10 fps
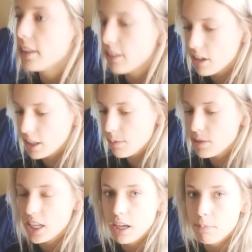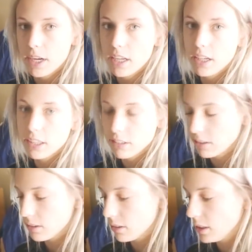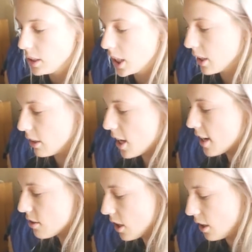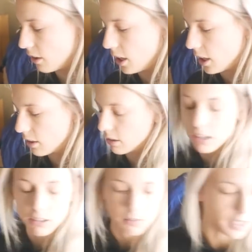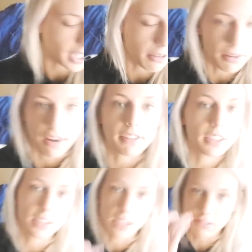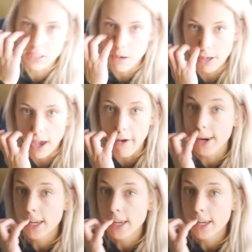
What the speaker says: The dog keeps getting up right here, so then on the last try they're like, oh, forget it, whatever, the dog's just coming out.